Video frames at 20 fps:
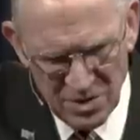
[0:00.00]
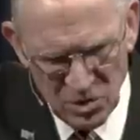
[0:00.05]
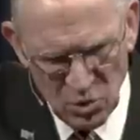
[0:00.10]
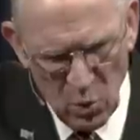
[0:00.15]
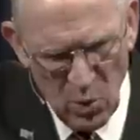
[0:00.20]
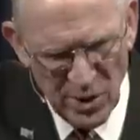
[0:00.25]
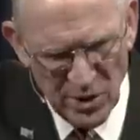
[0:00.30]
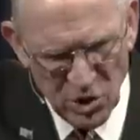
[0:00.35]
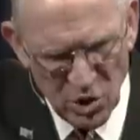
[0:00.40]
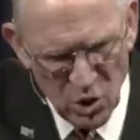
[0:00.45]
to
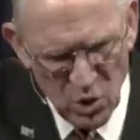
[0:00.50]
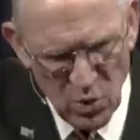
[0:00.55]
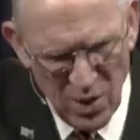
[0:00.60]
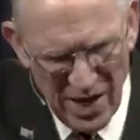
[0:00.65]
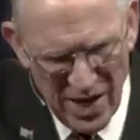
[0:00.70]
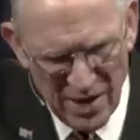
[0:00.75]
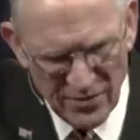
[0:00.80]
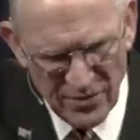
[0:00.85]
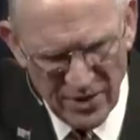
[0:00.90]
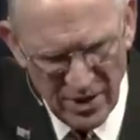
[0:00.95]
what you
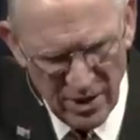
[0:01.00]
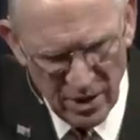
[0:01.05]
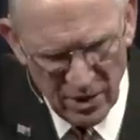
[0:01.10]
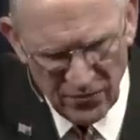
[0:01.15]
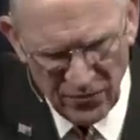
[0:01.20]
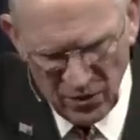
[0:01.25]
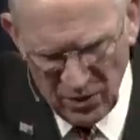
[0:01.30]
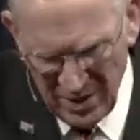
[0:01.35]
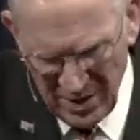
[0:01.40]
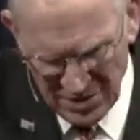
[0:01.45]
have here
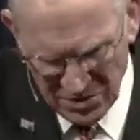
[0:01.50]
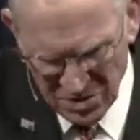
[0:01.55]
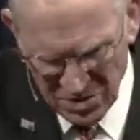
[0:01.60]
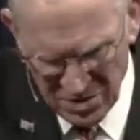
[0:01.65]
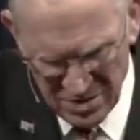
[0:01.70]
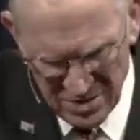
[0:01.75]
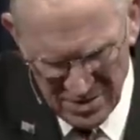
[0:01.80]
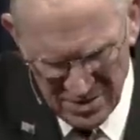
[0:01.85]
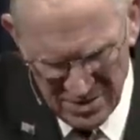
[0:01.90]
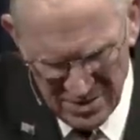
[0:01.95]
for
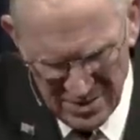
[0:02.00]
us,